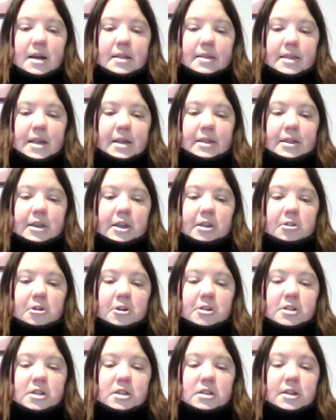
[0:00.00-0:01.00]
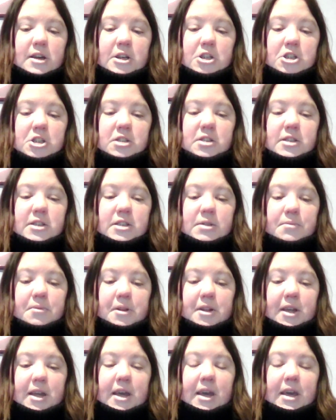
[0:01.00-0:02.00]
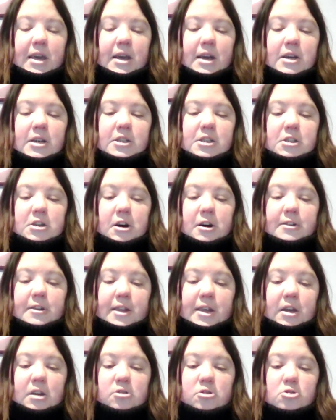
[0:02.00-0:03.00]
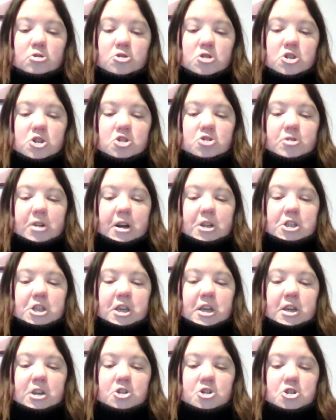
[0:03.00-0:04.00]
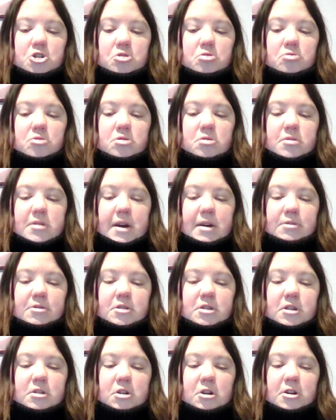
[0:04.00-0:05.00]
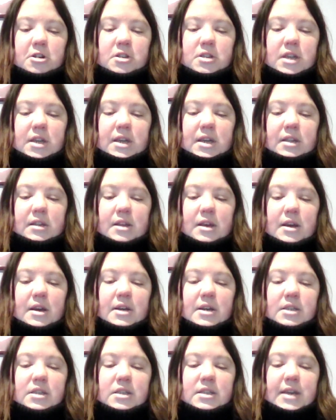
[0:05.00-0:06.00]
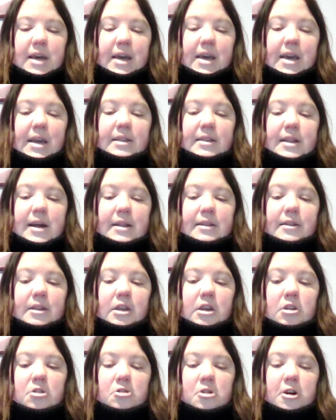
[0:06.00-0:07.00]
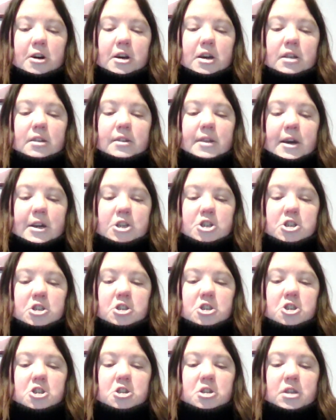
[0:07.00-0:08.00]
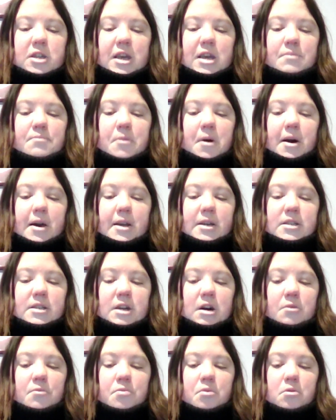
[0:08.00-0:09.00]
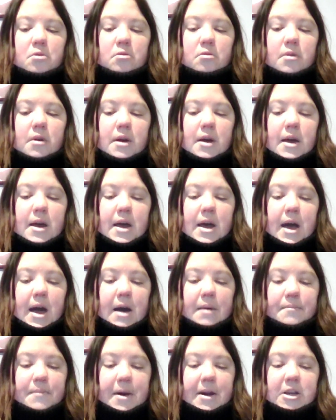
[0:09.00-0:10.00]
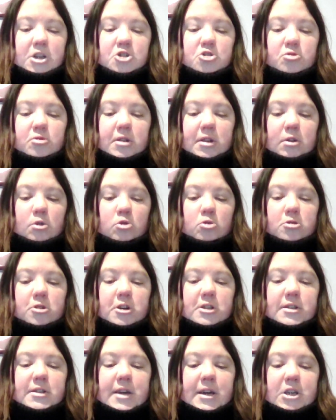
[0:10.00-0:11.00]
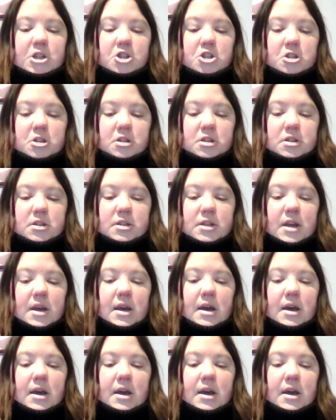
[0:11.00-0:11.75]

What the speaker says: Then the United Nations Disability started the inclusion strategy in June 2019, stating that the United Nations should lead by example and make sure that organisations